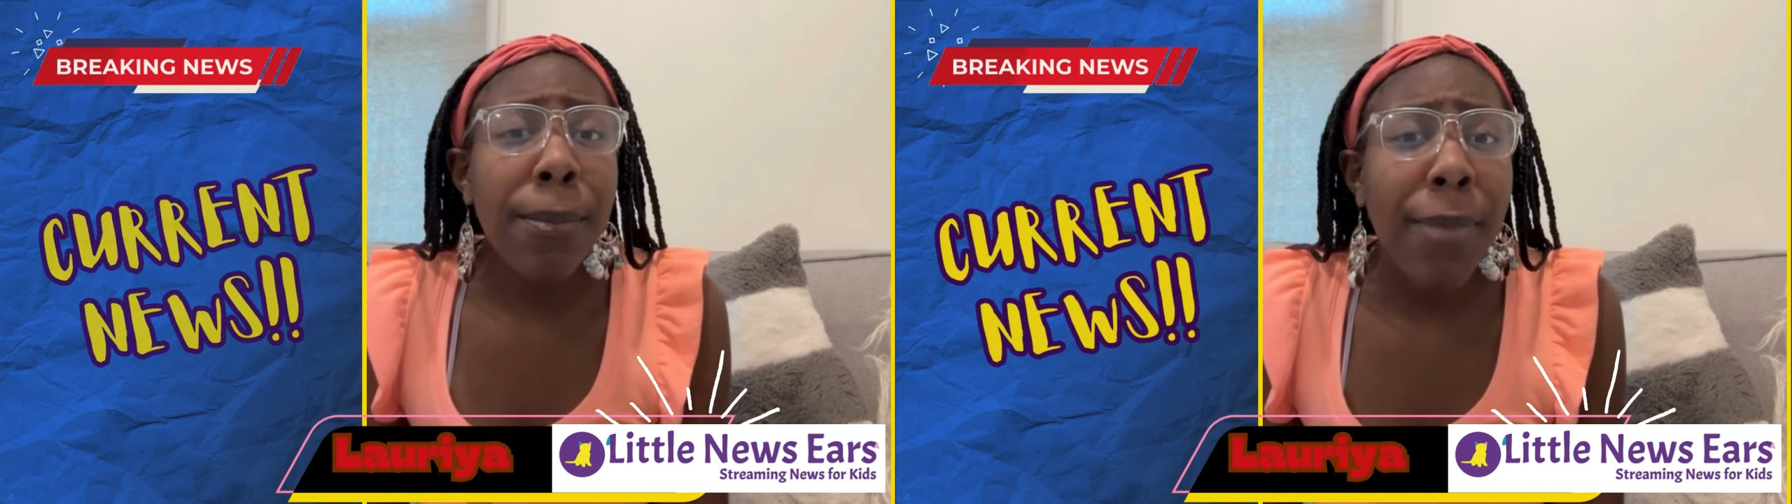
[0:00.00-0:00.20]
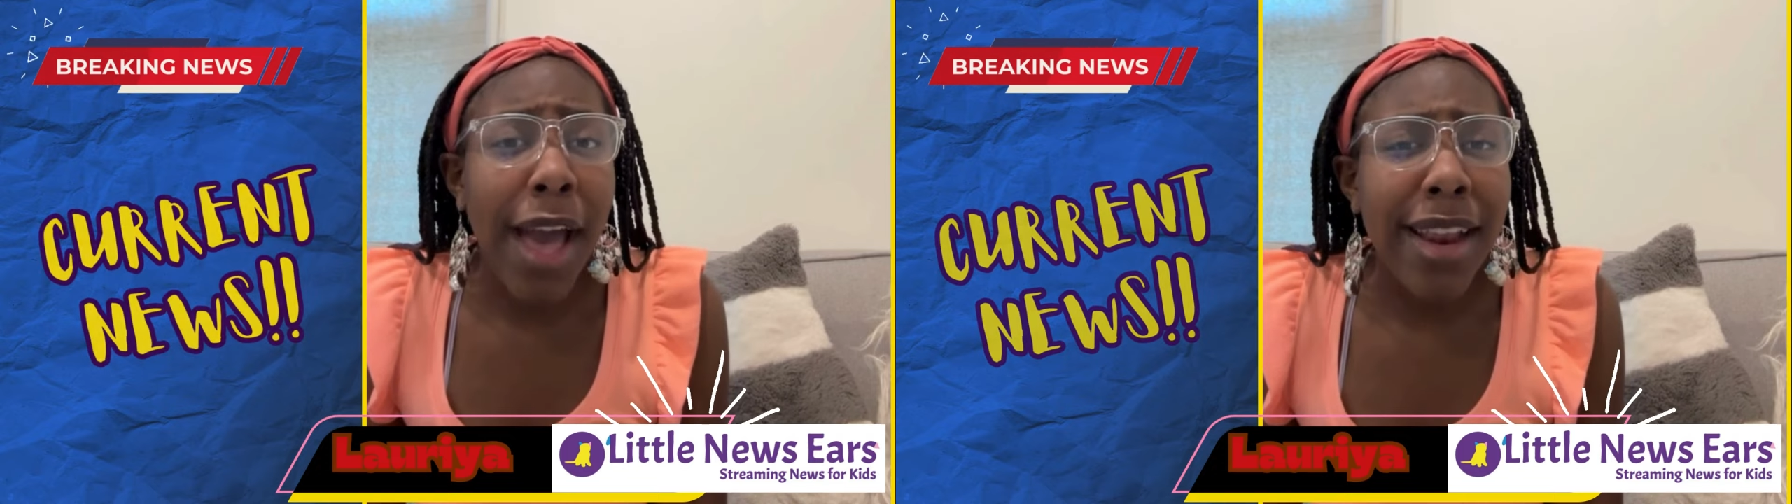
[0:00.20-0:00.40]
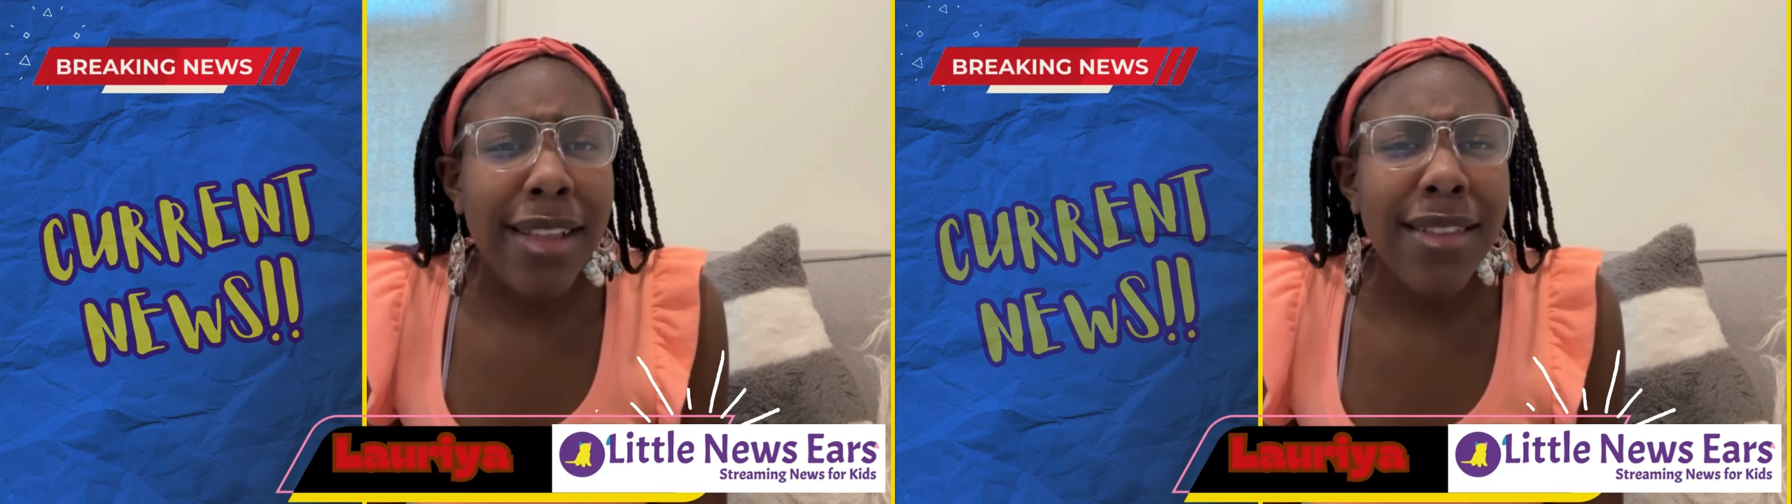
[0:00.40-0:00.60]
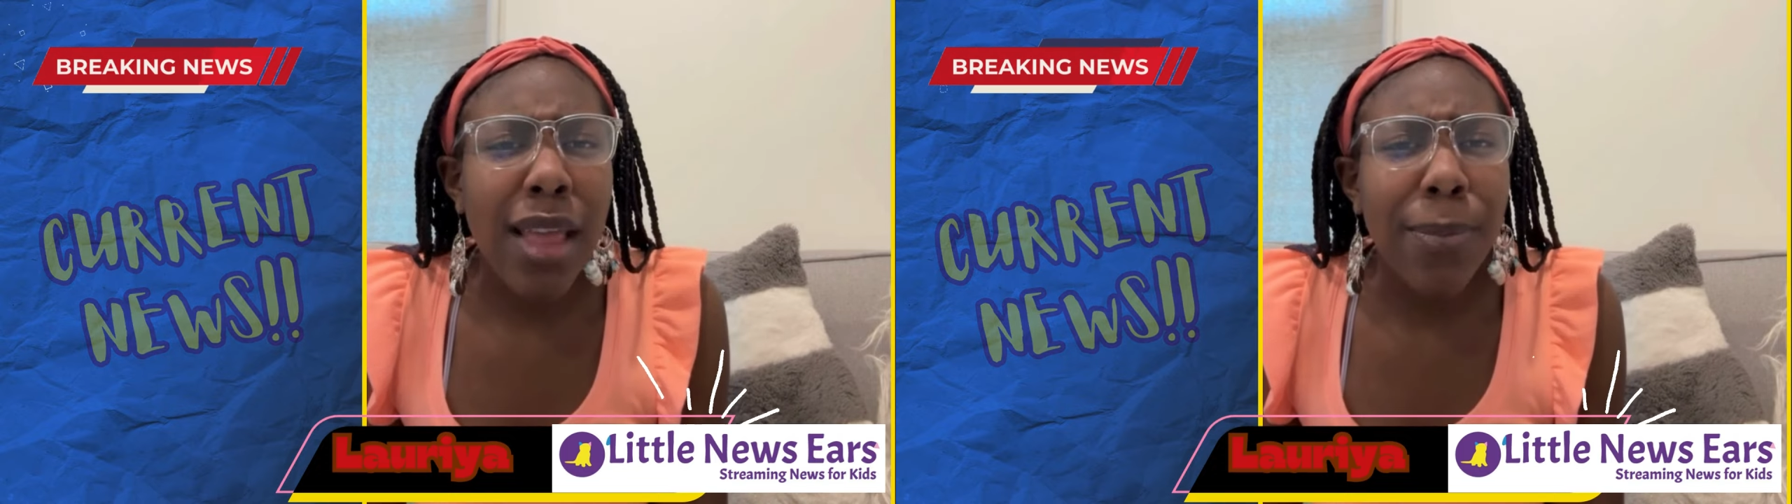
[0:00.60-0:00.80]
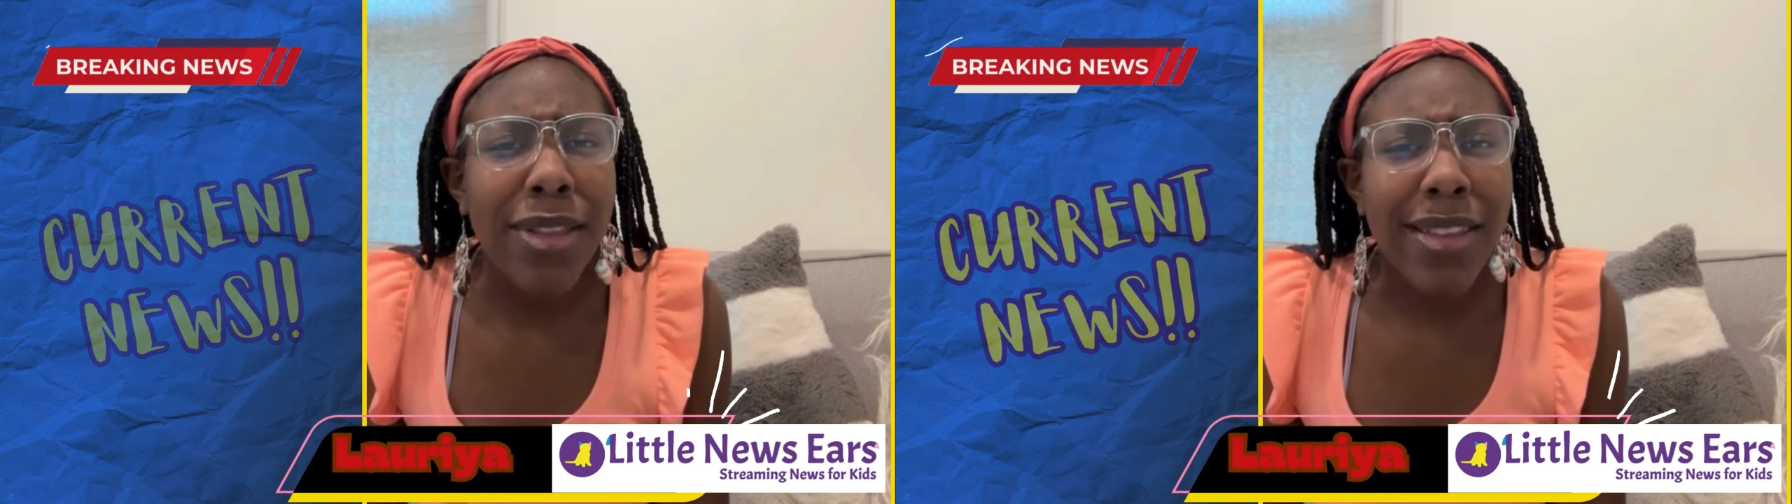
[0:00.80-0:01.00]
Biden
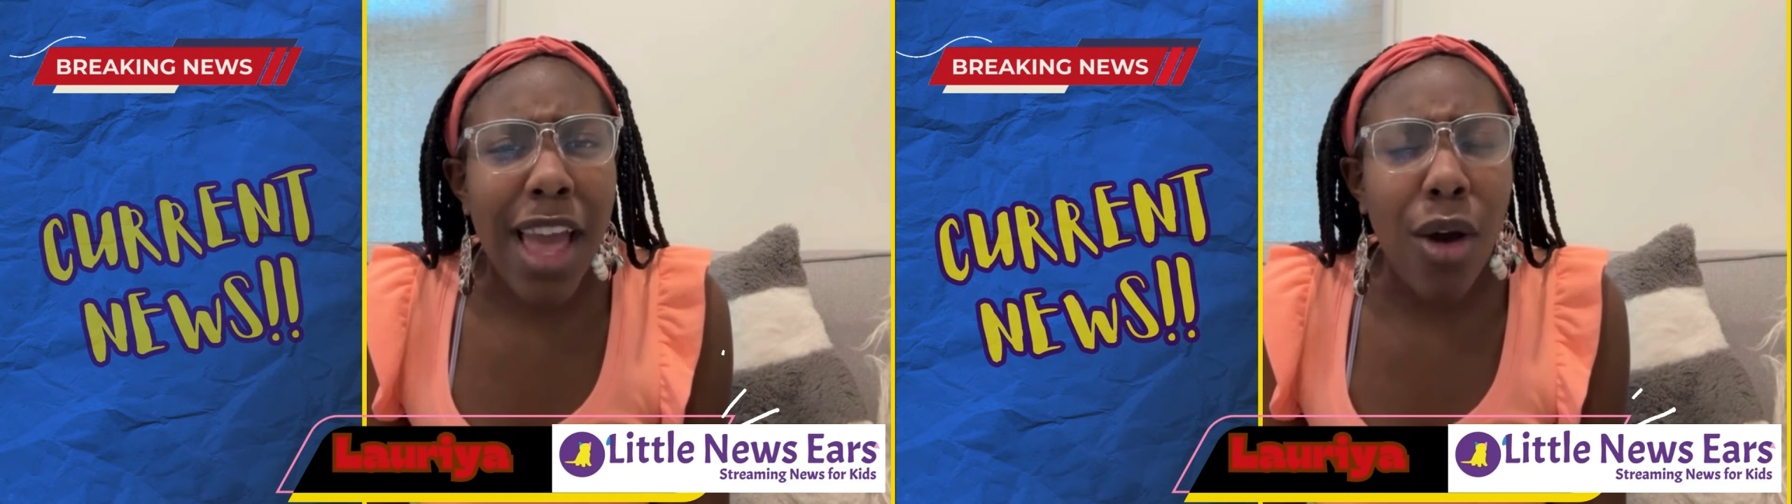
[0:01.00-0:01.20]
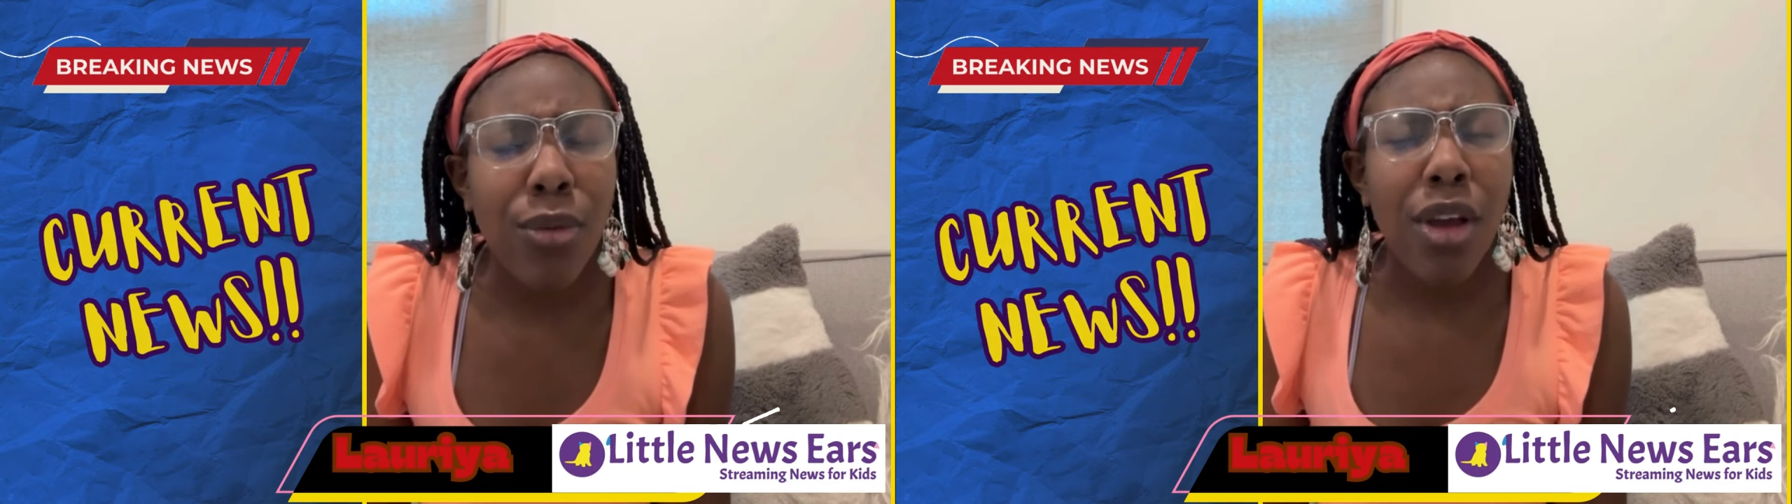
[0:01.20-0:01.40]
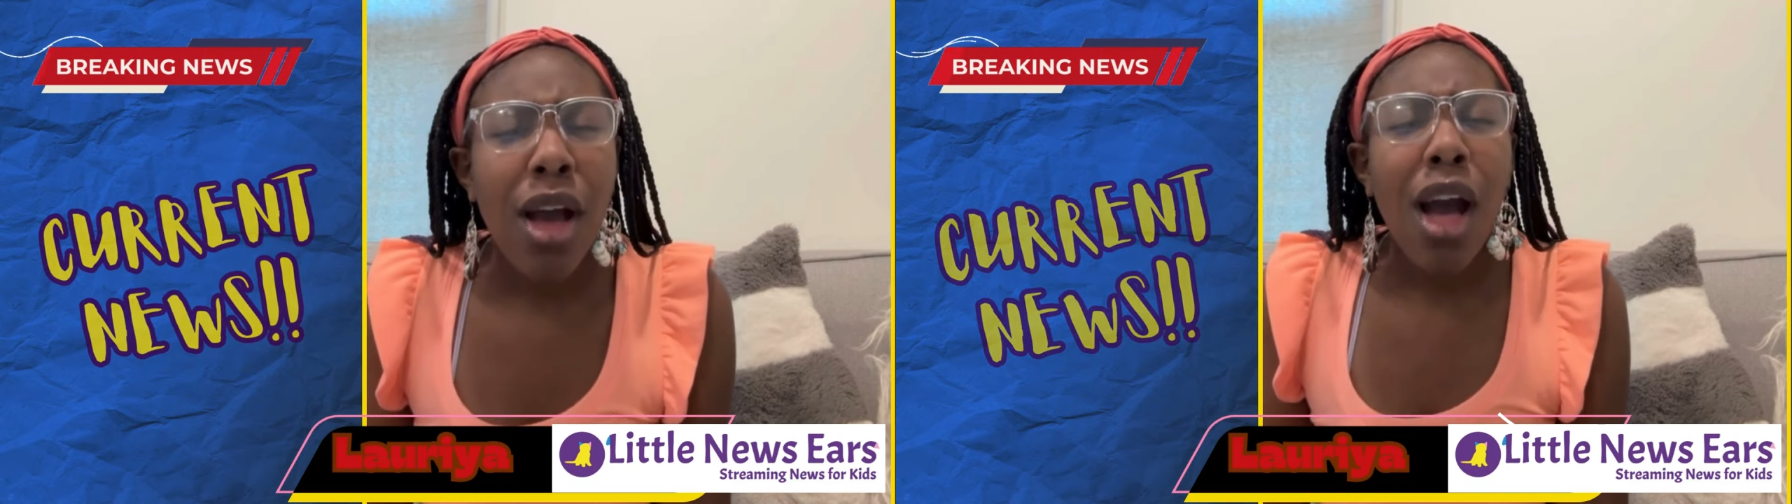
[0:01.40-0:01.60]
stepping down.